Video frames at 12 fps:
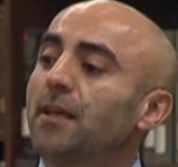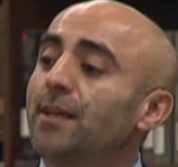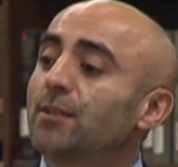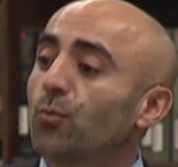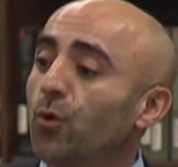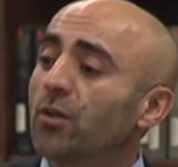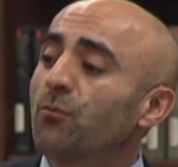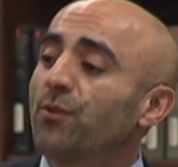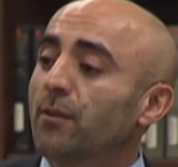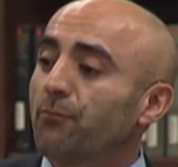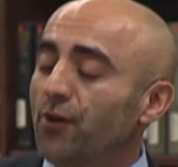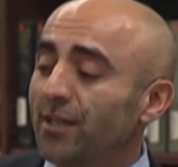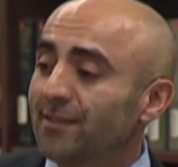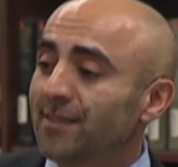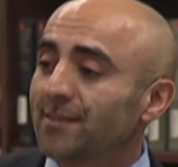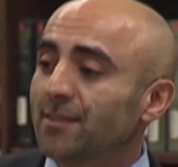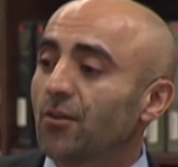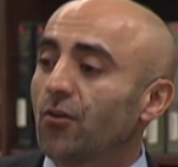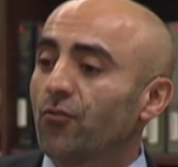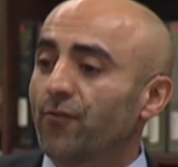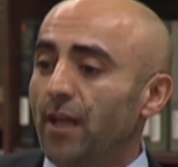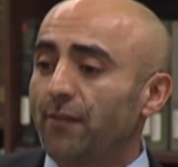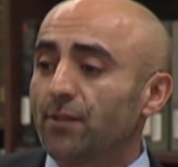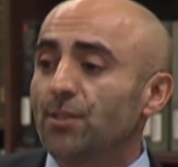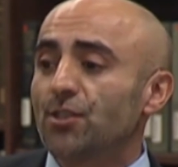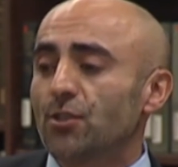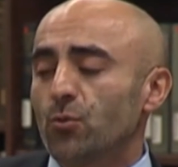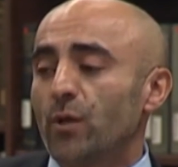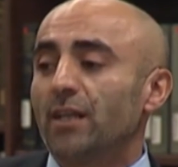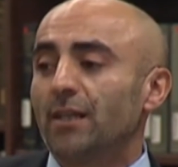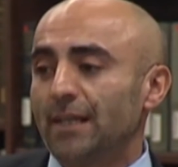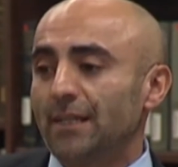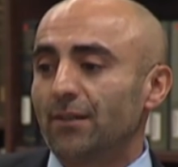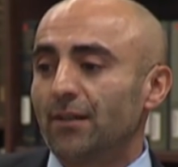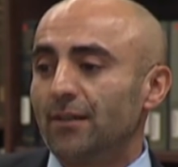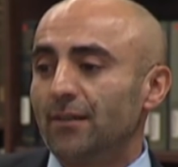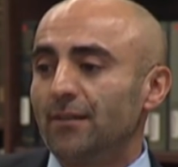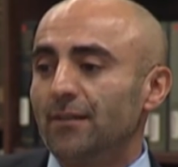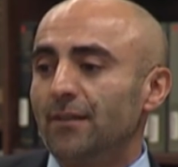he has worked with the predecessor of every G twenty leader,